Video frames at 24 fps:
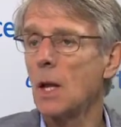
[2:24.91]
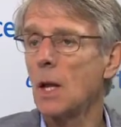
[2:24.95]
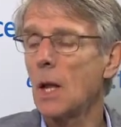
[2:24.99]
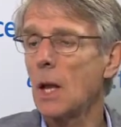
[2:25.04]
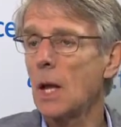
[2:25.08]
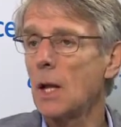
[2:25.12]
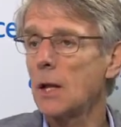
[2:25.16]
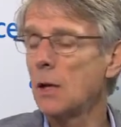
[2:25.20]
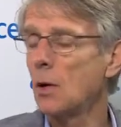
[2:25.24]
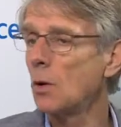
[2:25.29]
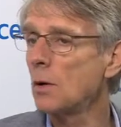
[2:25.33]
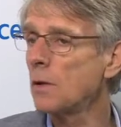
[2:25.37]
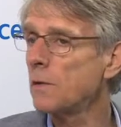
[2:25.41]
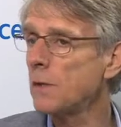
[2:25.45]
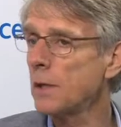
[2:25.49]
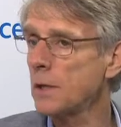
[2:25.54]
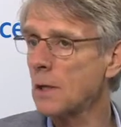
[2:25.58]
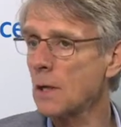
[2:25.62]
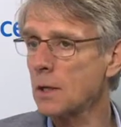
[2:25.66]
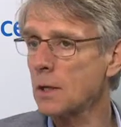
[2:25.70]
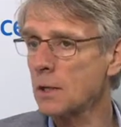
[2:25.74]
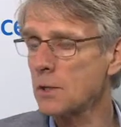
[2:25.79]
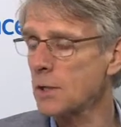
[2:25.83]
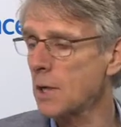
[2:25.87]
And the only
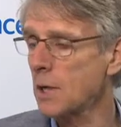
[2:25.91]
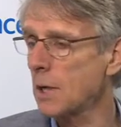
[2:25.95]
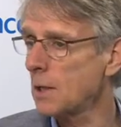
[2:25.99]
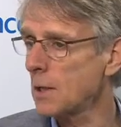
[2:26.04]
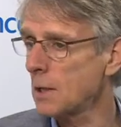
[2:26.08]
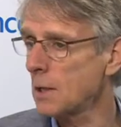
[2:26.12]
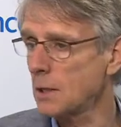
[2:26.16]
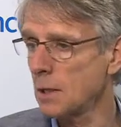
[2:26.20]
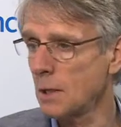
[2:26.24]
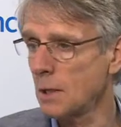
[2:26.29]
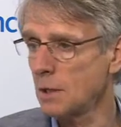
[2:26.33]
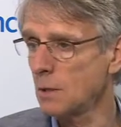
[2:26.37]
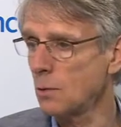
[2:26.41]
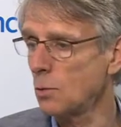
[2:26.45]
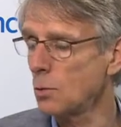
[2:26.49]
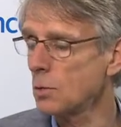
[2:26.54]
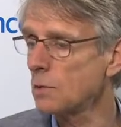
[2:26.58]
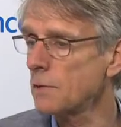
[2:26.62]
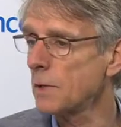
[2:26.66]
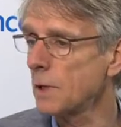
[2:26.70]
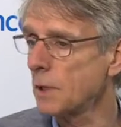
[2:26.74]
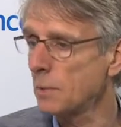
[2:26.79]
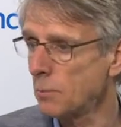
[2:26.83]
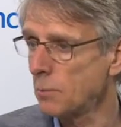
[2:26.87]
thing I can say that it
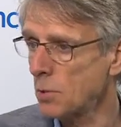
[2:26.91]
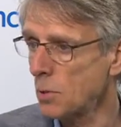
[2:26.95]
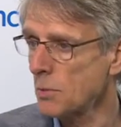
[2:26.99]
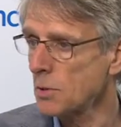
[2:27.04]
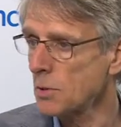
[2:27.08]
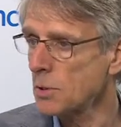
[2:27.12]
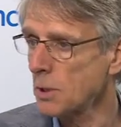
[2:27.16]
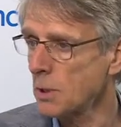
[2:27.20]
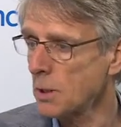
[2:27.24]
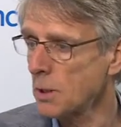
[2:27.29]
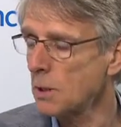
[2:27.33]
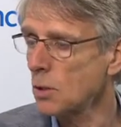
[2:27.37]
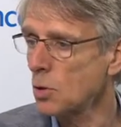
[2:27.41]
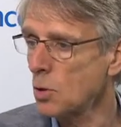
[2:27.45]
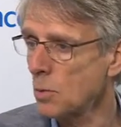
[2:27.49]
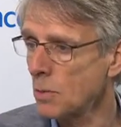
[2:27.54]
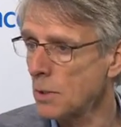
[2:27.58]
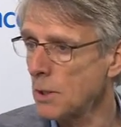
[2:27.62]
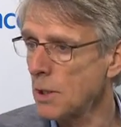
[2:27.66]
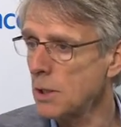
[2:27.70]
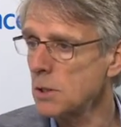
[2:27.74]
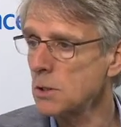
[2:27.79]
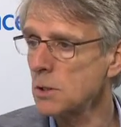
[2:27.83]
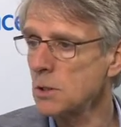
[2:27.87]
looks very promising in a
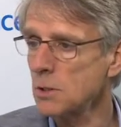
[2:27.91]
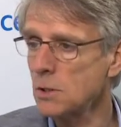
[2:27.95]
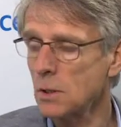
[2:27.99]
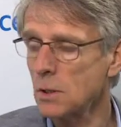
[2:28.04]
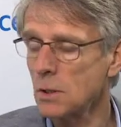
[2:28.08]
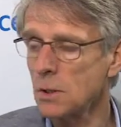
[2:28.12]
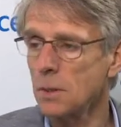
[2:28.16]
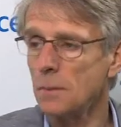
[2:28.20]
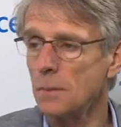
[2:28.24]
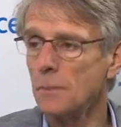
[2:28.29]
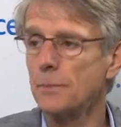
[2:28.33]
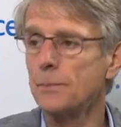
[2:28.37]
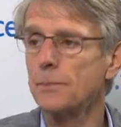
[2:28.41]
combination study.